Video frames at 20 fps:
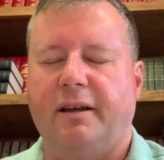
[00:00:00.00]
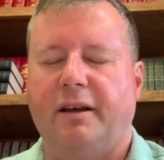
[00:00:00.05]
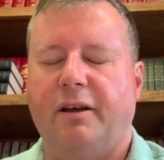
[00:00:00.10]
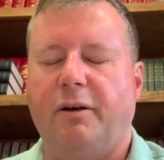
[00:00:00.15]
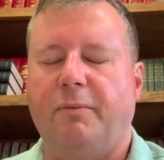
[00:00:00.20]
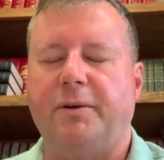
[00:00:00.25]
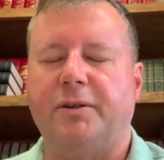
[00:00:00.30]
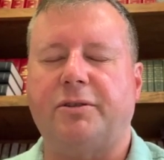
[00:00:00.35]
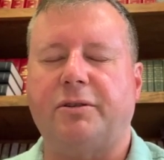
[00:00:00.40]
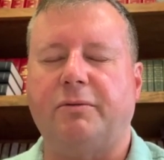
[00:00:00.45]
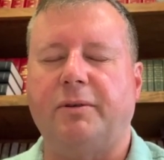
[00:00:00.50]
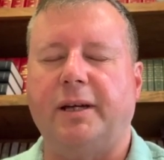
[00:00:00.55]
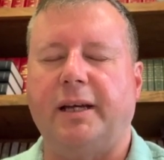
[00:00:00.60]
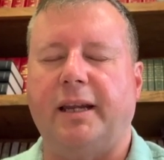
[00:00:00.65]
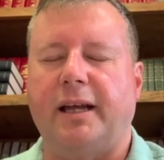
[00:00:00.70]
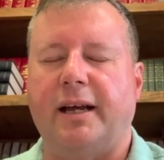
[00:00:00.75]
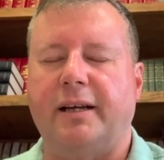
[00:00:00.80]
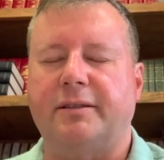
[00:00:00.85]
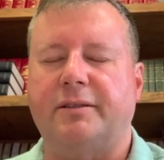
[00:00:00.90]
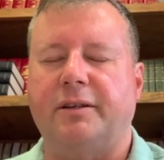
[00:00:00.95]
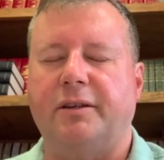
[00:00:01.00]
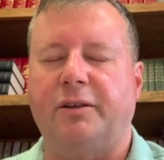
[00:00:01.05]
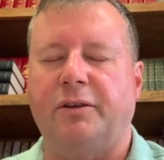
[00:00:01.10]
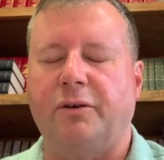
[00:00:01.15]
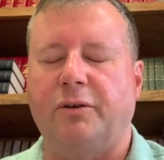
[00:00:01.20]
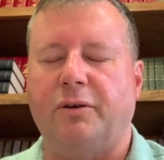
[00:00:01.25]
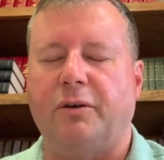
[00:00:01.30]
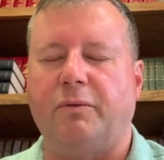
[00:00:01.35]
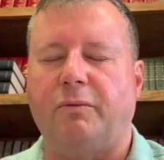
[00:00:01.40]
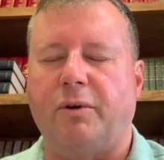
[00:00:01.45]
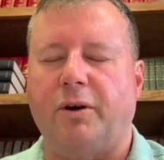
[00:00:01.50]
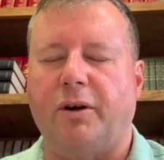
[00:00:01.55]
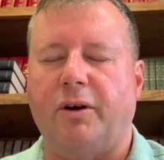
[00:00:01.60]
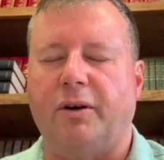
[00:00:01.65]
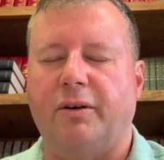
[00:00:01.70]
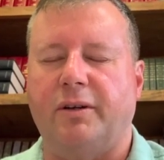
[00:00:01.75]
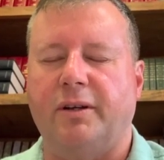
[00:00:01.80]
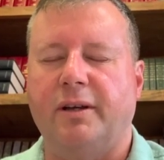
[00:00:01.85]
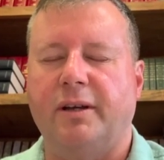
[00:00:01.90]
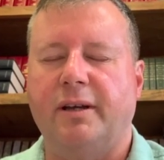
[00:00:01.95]
help us to realize that your
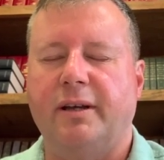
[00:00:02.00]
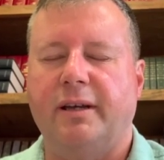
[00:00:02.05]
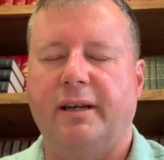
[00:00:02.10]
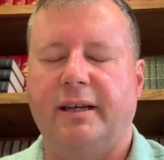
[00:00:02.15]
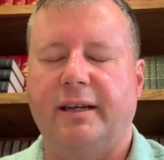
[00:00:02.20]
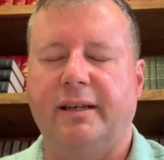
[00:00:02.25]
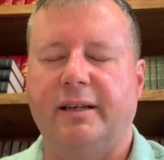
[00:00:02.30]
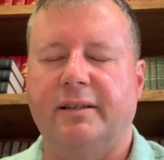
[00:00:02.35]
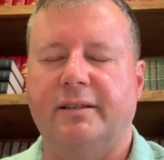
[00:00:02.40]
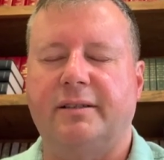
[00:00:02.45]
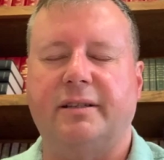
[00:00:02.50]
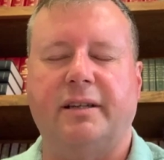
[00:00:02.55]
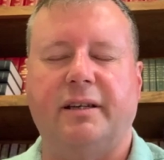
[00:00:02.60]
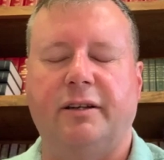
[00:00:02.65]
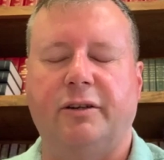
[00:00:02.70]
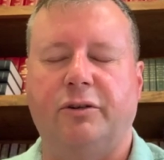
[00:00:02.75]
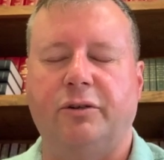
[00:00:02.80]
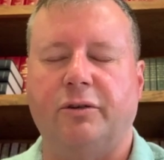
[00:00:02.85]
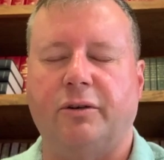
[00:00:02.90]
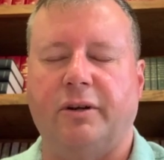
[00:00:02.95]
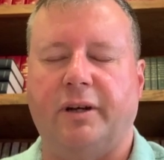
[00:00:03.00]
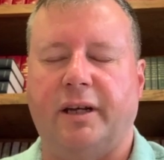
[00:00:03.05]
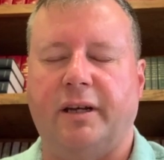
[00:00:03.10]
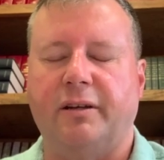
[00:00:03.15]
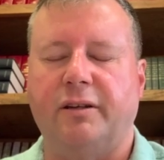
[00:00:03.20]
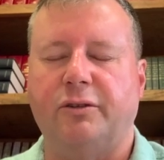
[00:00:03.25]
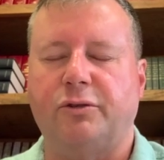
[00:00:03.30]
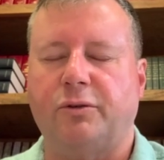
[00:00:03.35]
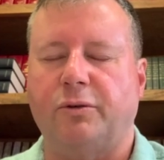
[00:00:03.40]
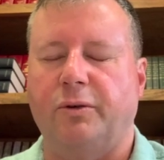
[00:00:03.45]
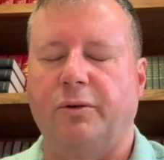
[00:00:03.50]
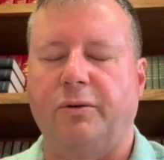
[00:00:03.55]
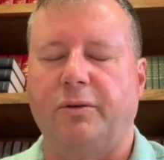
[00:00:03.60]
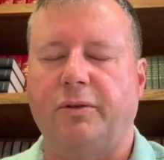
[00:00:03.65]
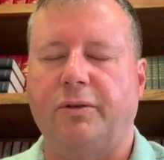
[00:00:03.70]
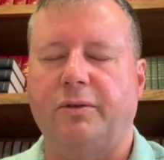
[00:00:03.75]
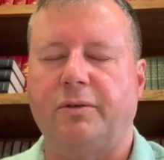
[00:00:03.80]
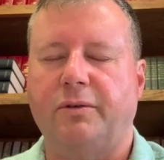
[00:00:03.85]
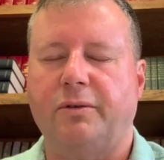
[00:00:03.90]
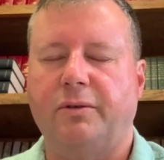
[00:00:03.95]
word is enduring
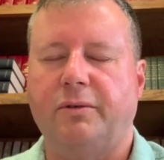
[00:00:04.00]
truth.